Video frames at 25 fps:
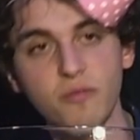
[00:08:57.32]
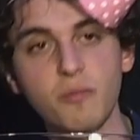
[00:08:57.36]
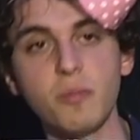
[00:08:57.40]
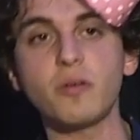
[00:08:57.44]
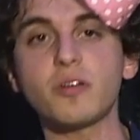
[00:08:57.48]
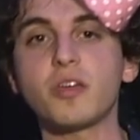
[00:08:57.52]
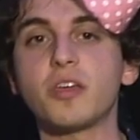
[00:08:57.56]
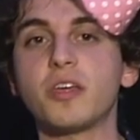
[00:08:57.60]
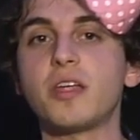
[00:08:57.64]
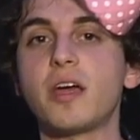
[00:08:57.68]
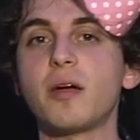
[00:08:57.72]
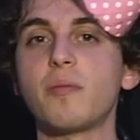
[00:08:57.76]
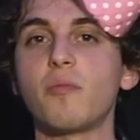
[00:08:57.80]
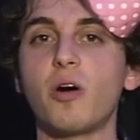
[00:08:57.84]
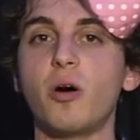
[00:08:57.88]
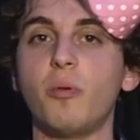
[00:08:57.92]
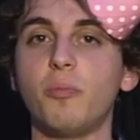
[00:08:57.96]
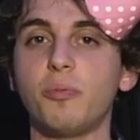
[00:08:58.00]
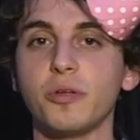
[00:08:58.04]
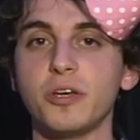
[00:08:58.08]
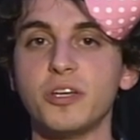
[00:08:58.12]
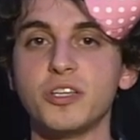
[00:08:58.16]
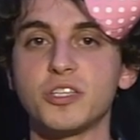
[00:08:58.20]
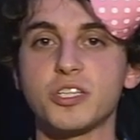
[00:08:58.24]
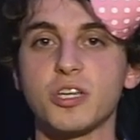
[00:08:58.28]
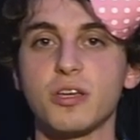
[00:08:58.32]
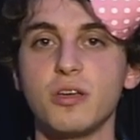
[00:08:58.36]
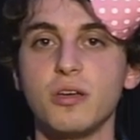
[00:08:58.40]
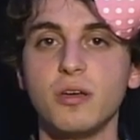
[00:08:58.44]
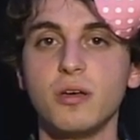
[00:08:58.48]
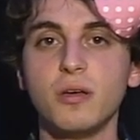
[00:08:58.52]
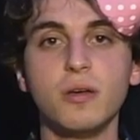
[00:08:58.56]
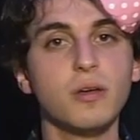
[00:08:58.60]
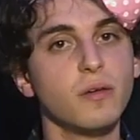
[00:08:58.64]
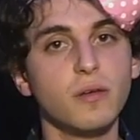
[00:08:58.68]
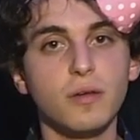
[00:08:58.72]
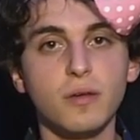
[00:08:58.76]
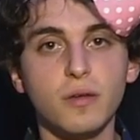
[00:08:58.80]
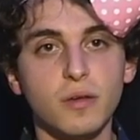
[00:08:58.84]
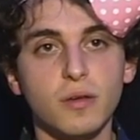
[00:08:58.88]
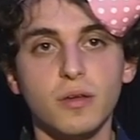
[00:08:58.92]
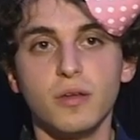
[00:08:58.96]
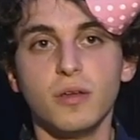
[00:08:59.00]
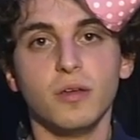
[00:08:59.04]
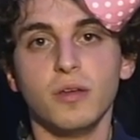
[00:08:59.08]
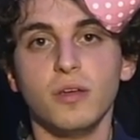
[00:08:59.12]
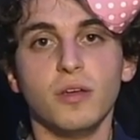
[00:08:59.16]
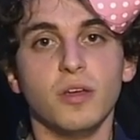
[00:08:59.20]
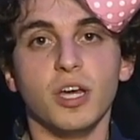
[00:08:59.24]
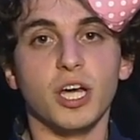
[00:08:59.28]
milk you damn well please.
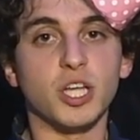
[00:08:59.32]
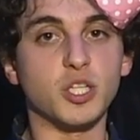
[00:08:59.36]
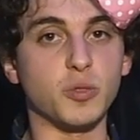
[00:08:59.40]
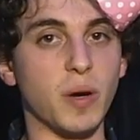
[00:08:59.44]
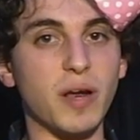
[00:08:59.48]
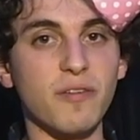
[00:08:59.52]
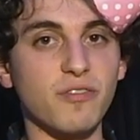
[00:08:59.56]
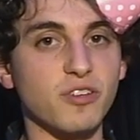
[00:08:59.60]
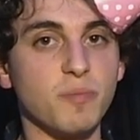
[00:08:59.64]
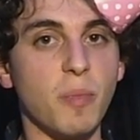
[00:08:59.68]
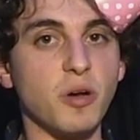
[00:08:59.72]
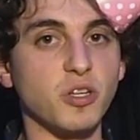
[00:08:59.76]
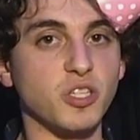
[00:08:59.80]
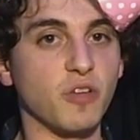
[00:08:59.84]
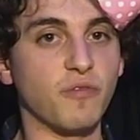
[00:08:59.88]
It's whatever's most